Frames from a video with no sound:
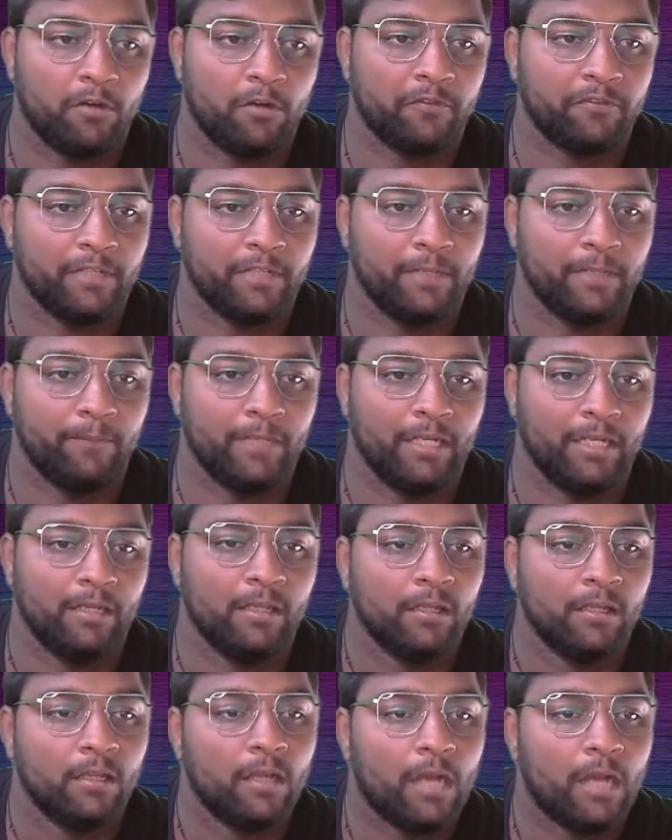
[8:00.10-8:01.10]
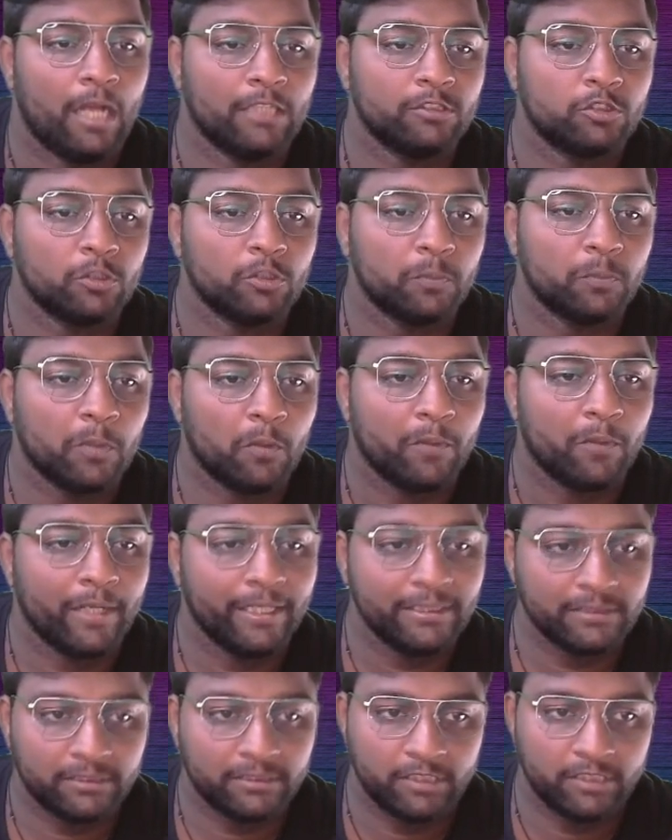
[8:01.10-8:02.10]
of ML,
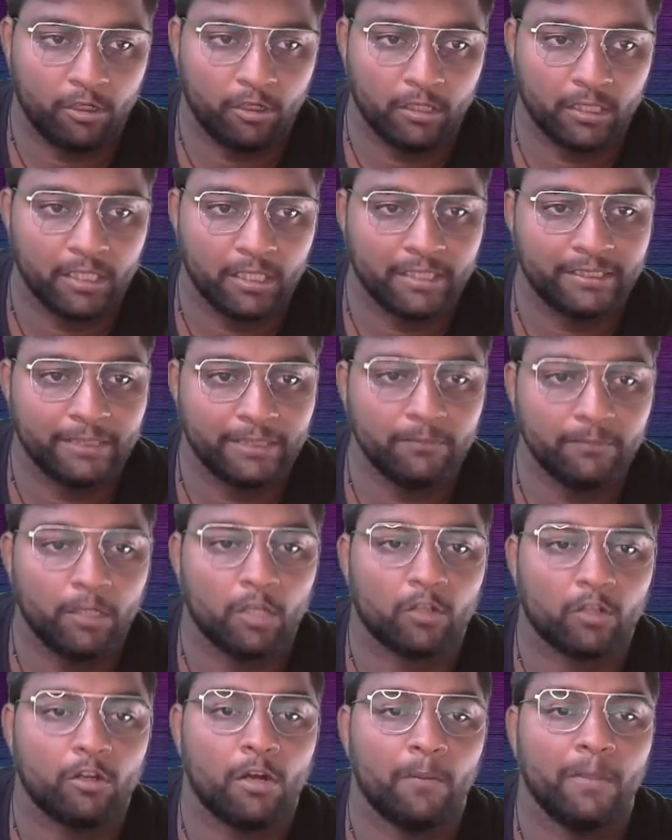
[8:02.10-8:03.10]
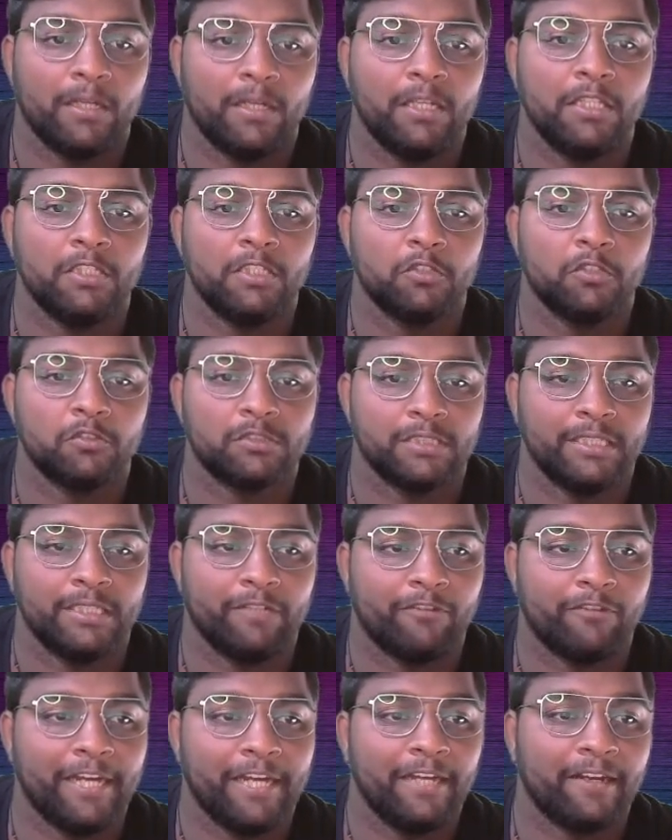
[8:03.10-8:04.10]
unsupervised algorithm are commonly used in
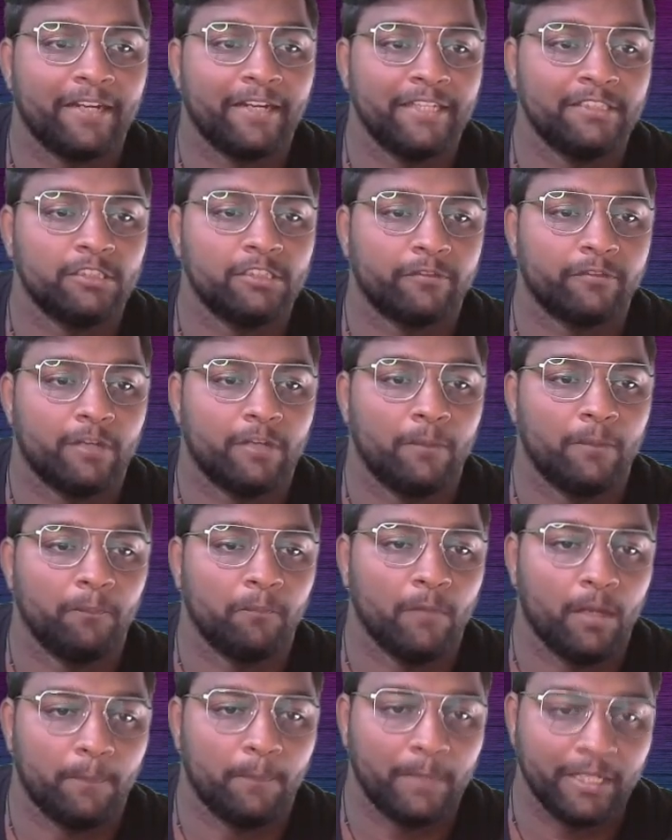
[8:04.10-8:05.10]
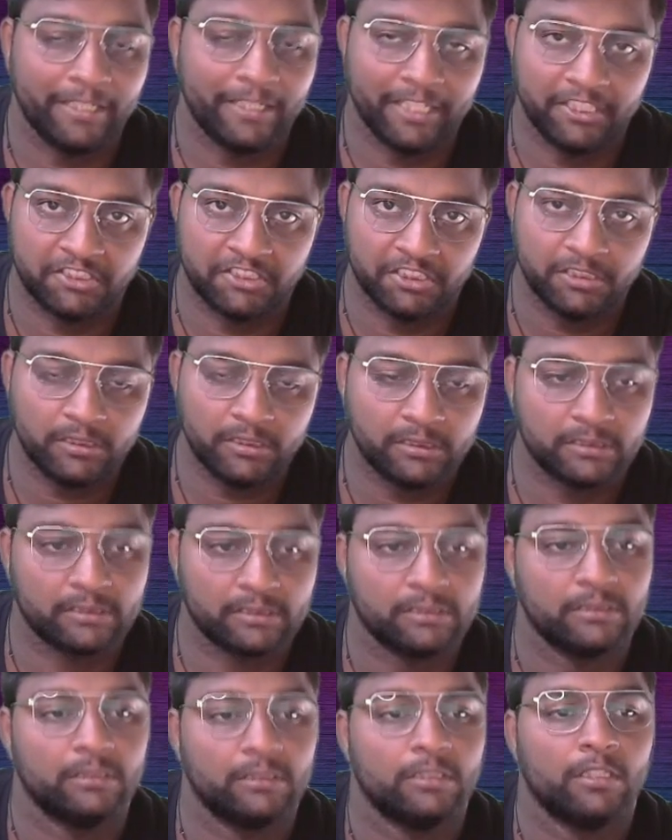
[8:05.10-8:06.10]
a wide range of
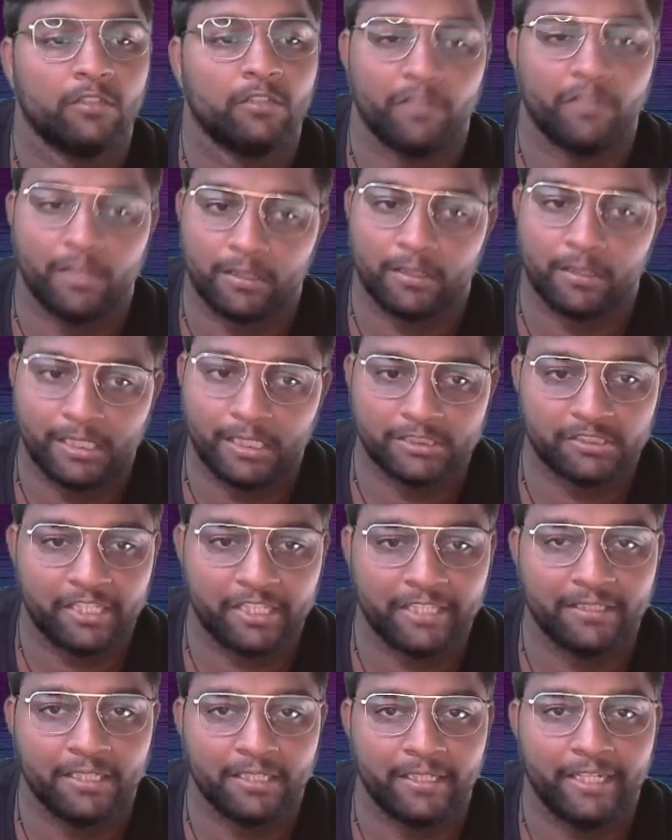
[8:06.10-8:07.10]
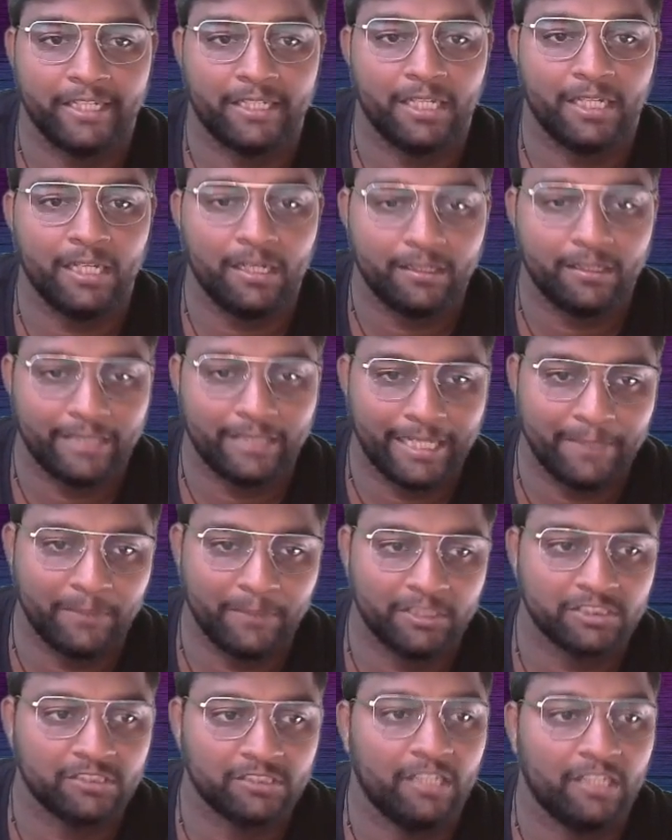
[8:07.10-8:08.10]
applications. For clustering the data,
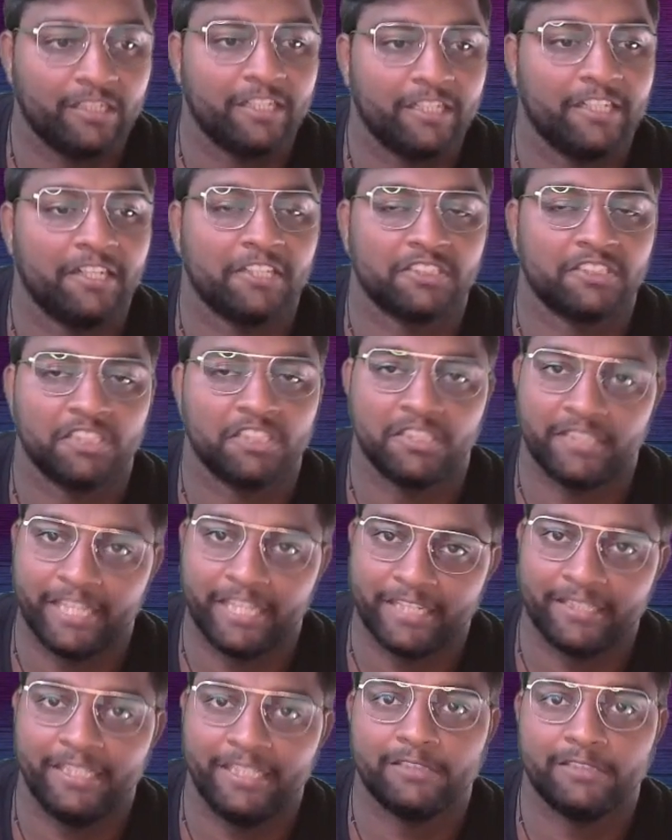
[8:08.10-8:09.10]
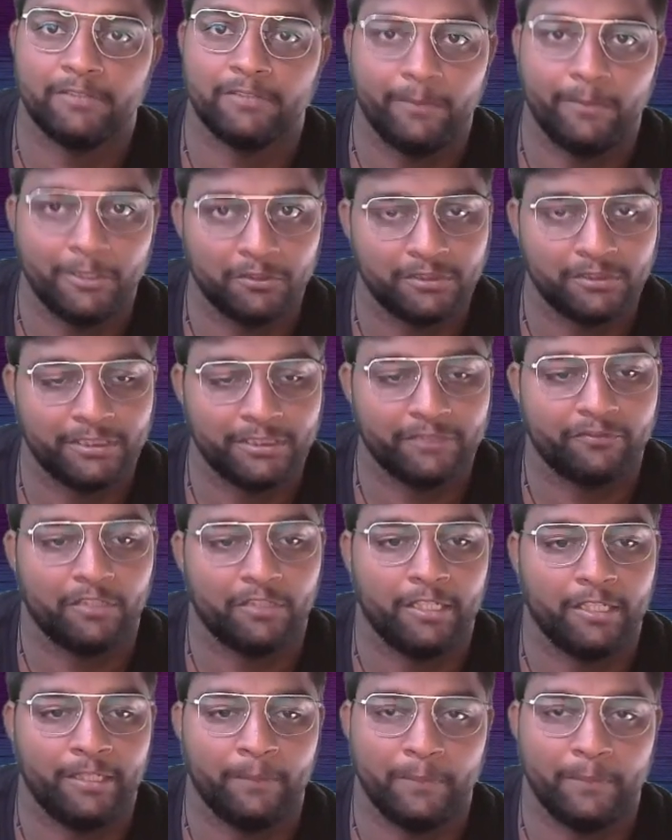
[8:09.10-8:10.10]
dimensionality reduction techniques will be using
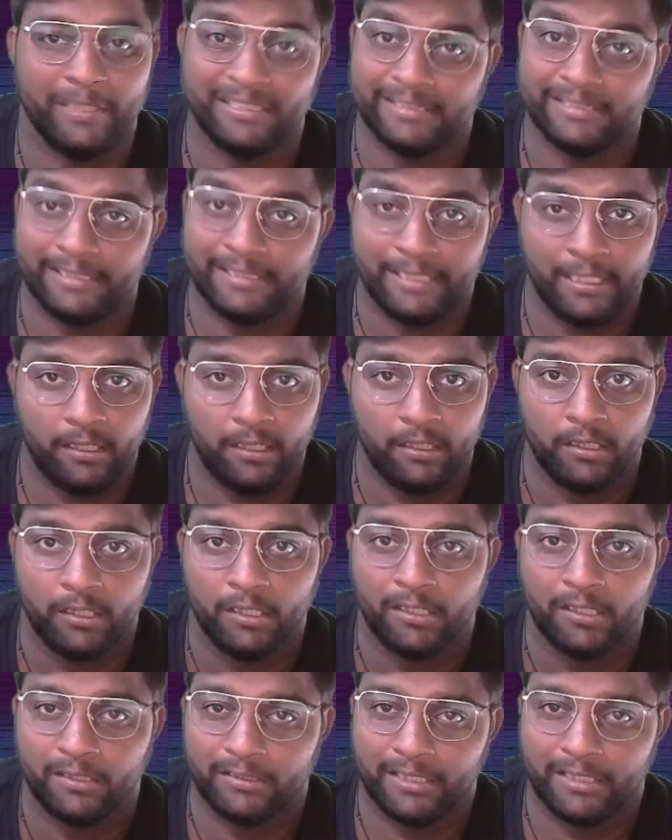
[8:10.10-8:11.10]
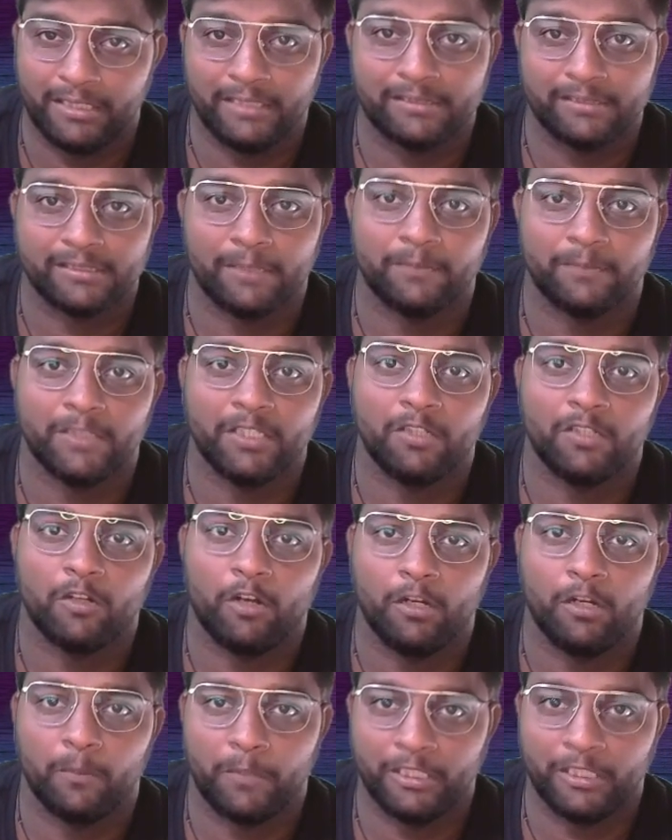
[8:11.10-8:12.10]
in PCA. There is something
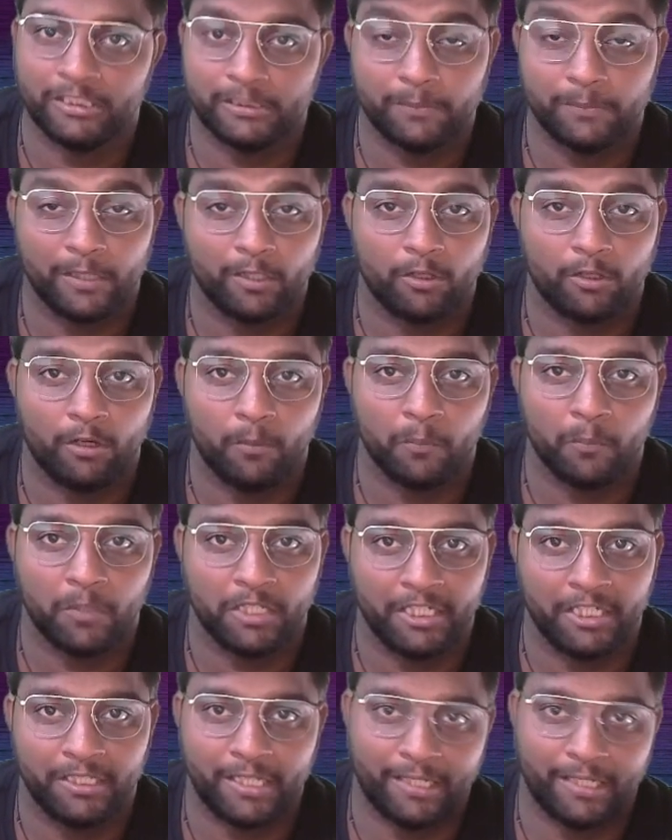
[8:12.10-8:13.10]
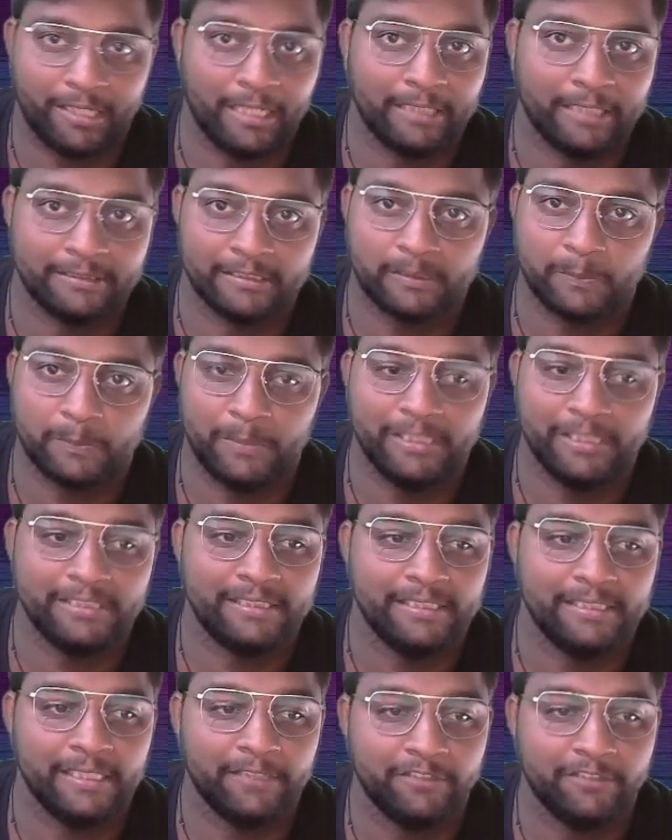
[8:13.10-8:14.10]
called principal component analysis,
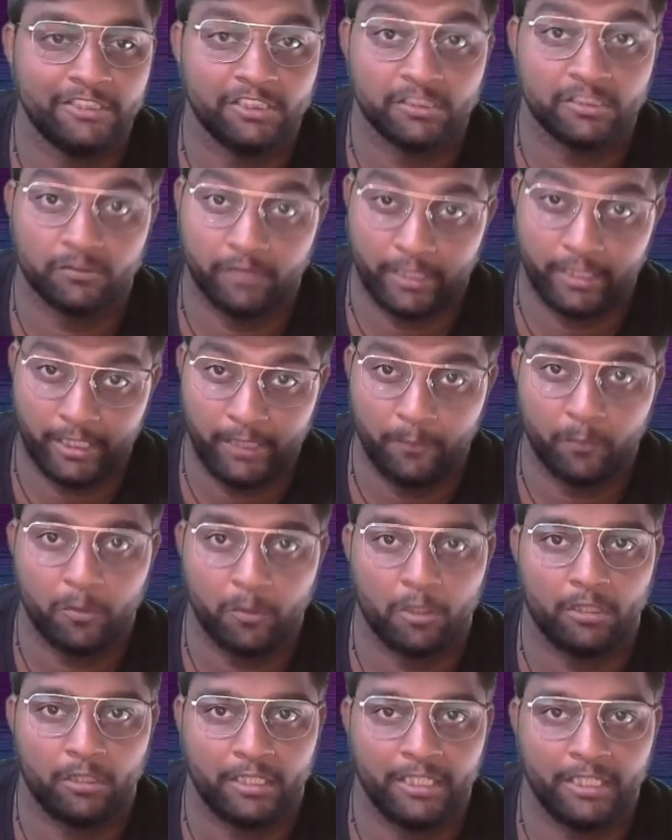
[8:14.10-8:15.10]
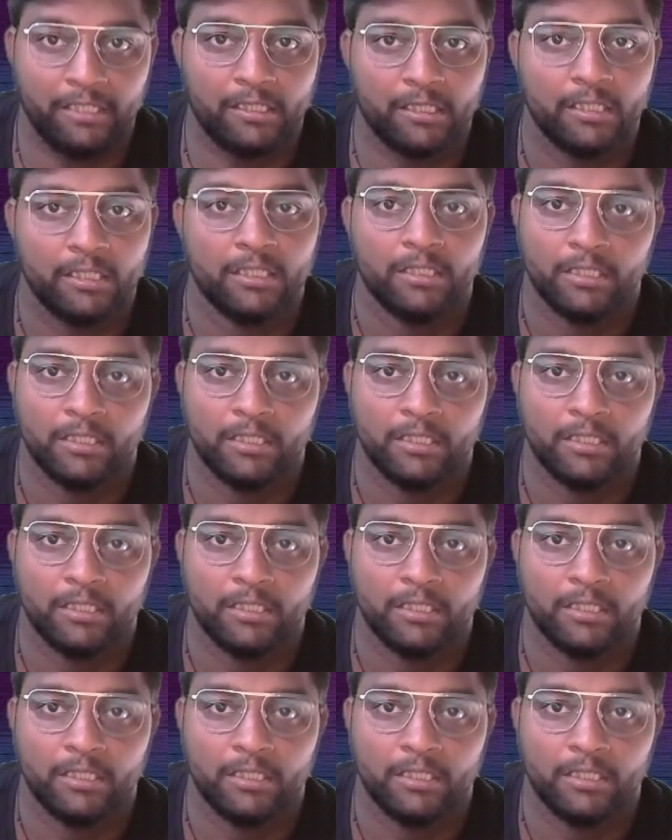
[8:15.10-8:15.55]
PCA, which is very important.